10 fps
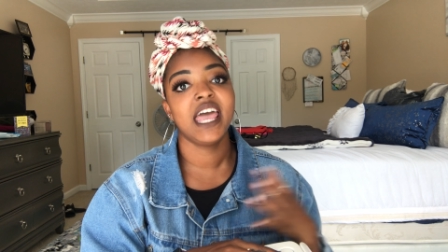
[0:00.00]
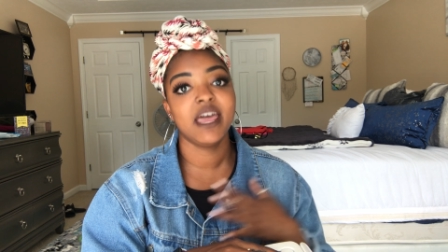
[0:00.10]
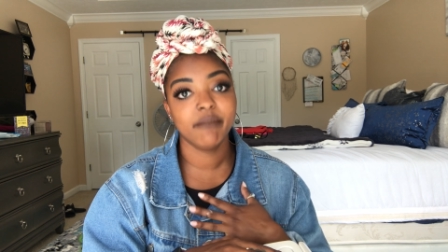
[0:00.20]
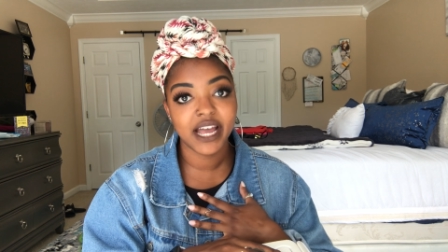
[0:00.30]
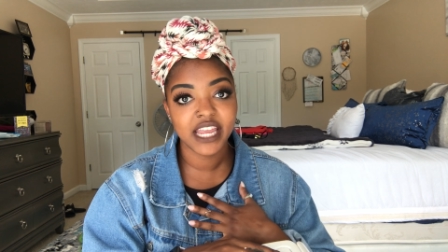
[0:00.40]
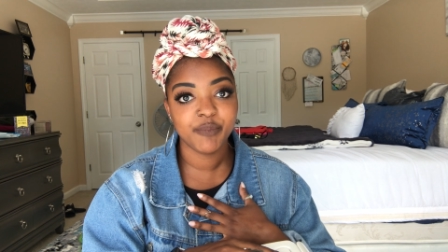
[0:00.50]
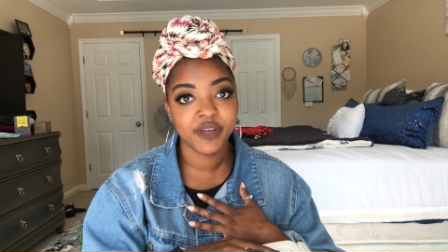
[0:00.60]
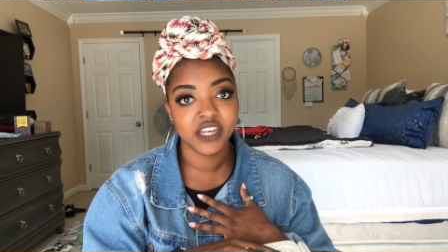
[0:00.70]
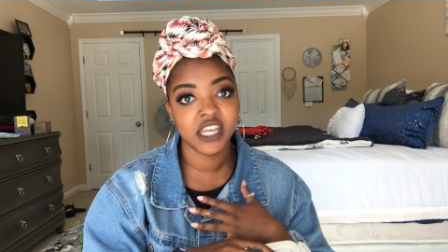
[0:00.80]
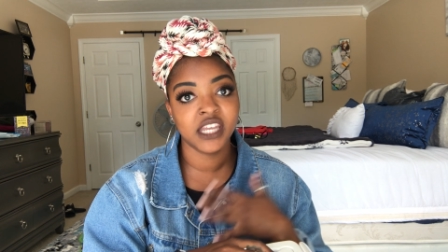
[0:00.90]
in my
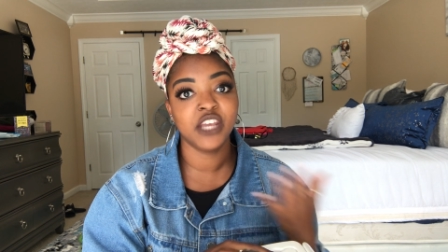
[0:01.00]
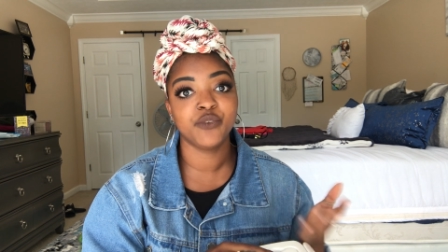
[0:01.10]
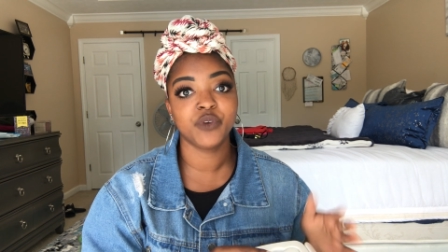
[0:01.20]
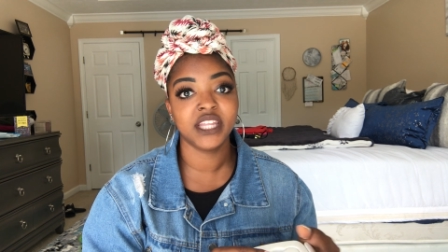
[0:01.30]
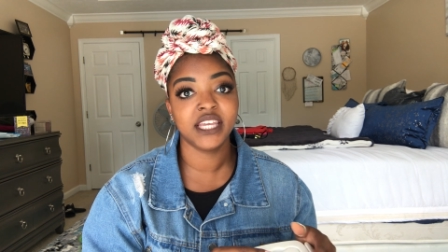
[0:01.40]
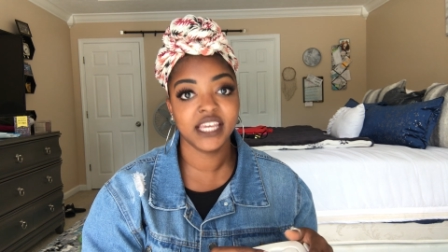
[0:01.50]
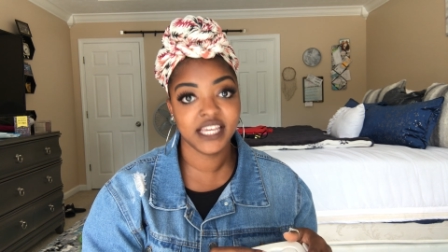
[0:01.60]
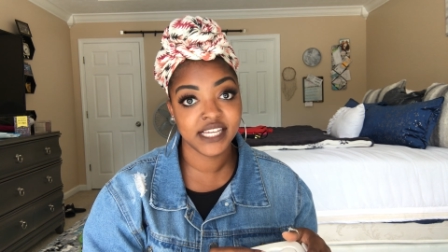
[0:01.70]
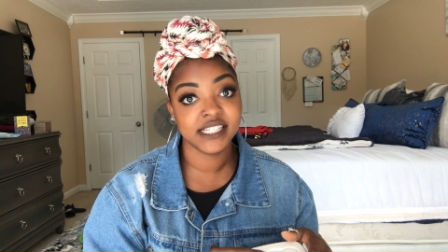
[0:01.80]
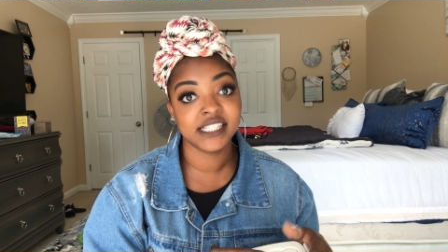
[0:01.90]
opinion, it really
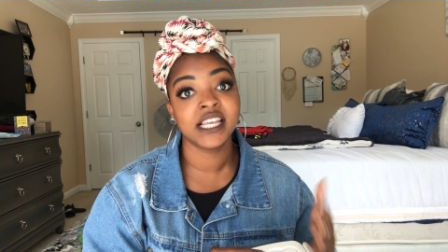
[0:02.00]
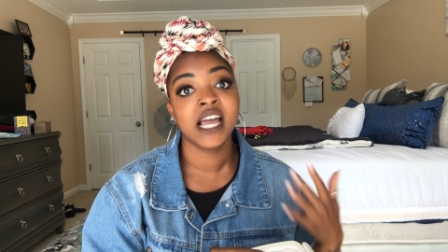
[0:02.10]
is.